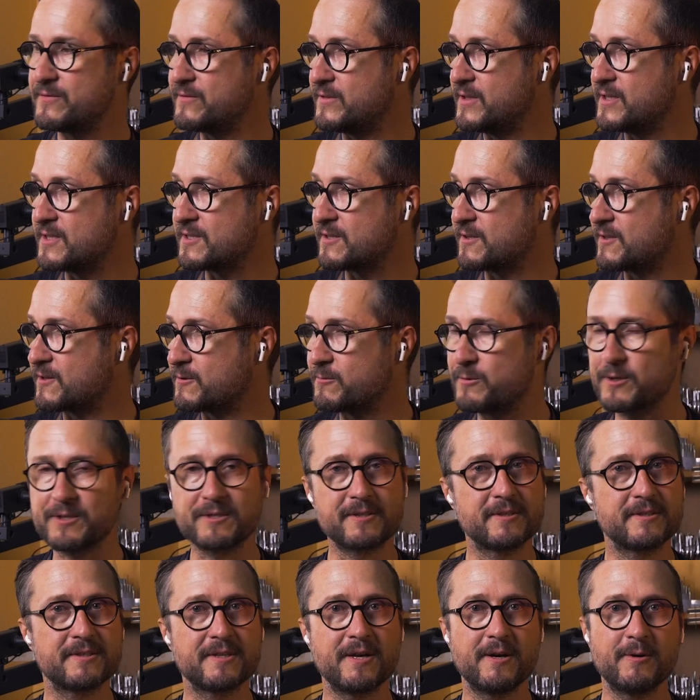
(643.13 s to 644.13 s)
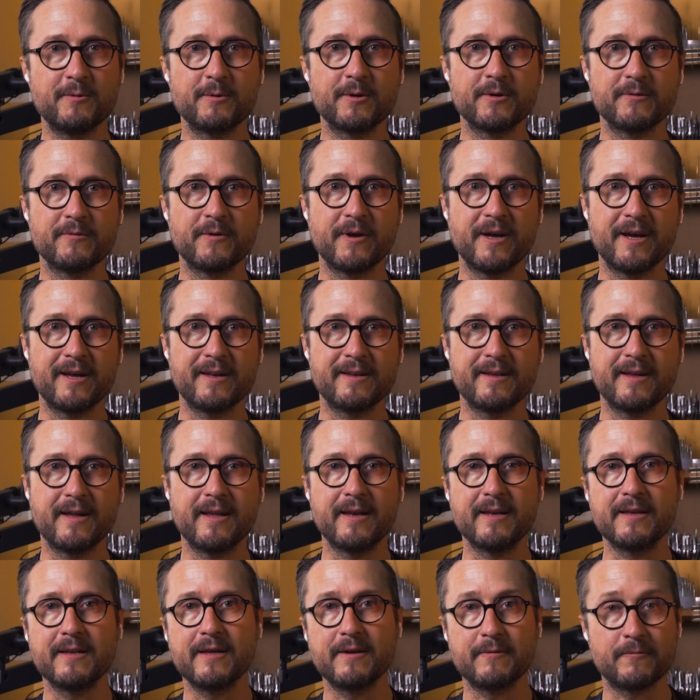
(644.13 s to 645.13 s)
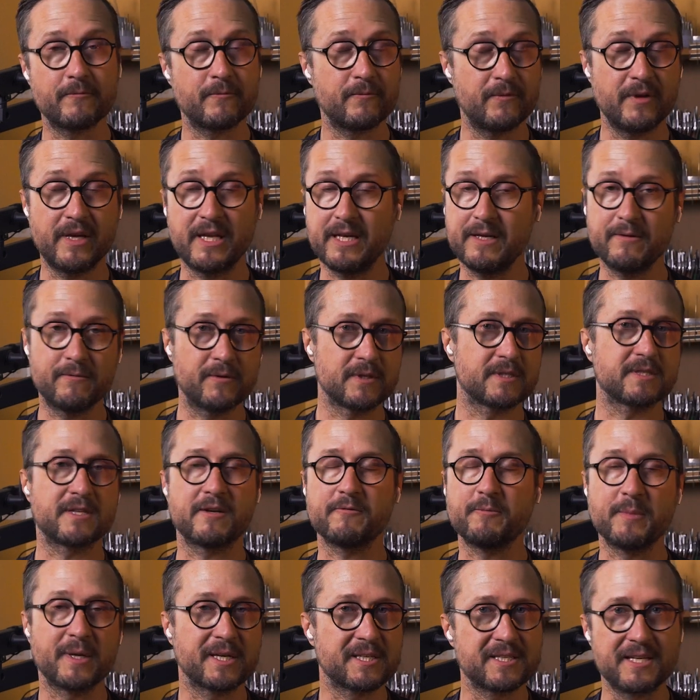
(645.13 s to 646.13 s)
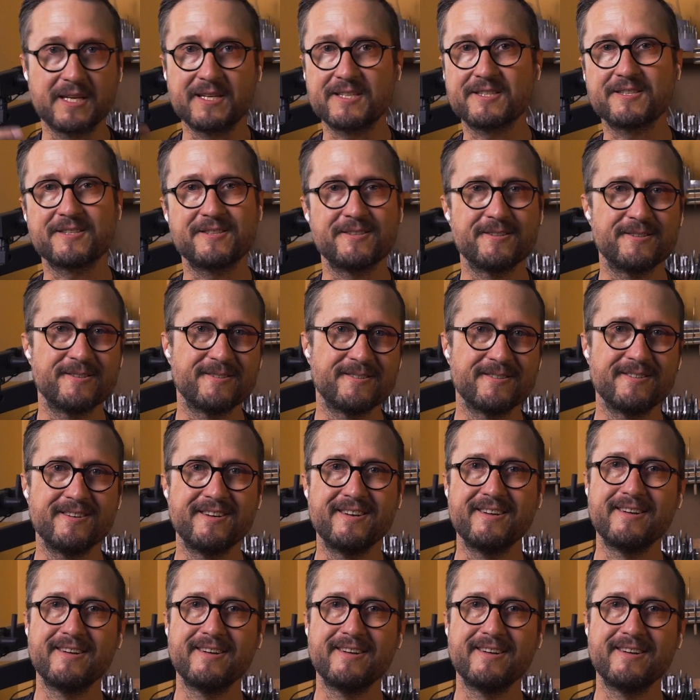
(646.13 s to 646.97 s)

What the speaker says: These are the questions I would have had, and if any of this stuff makes sense to you,